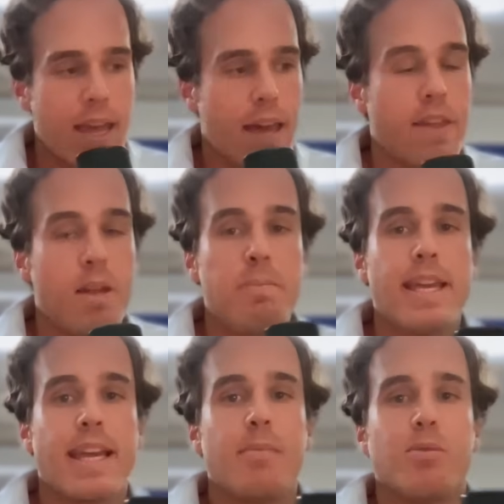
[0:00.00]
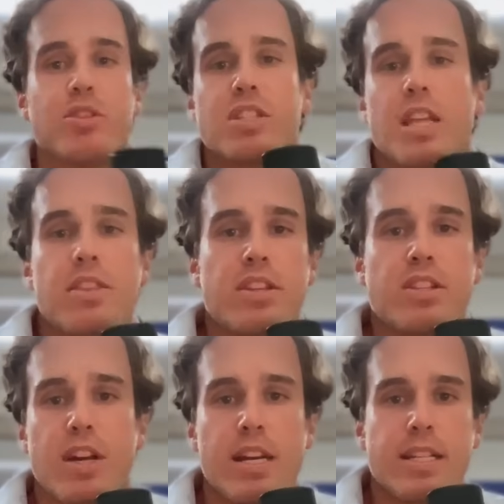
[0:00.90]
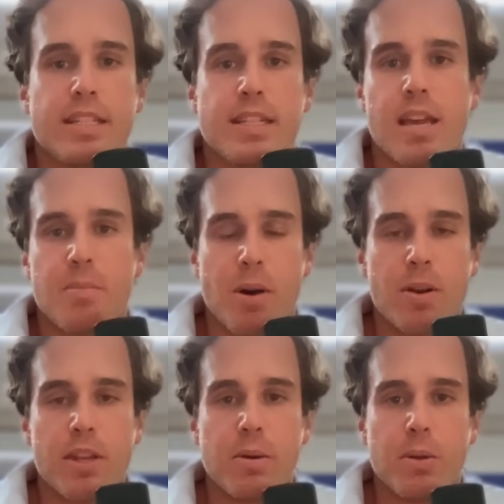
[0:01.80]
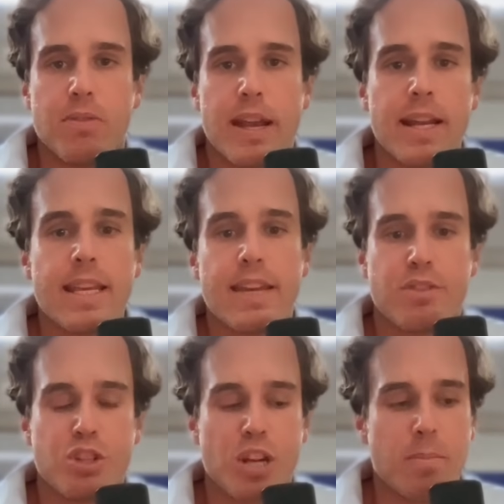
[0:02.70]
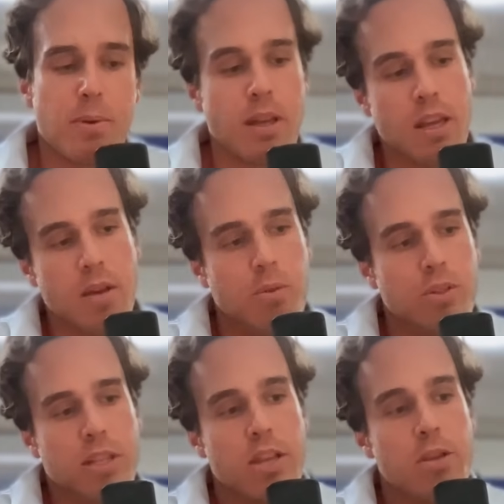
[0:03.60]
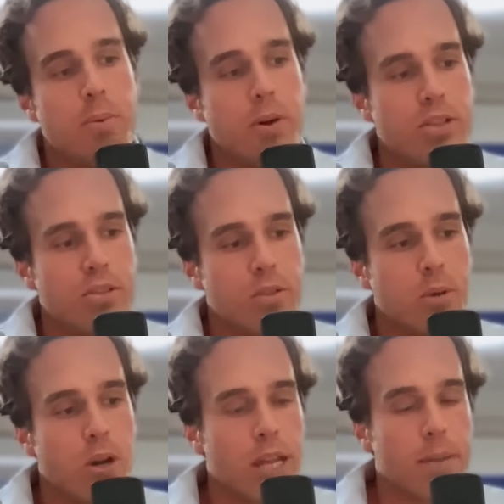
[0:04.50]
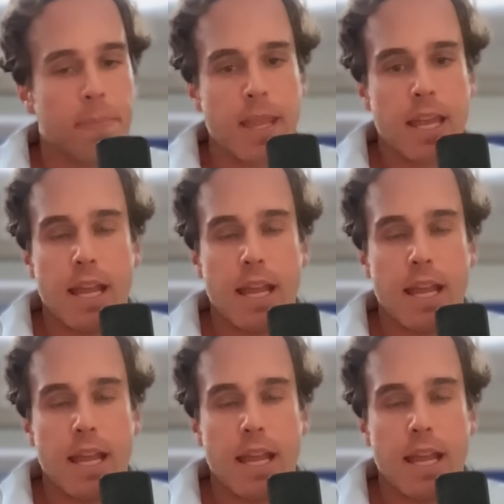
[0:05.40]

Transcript: and then being able to synthesize a molecule of any given shape which then you put into the body.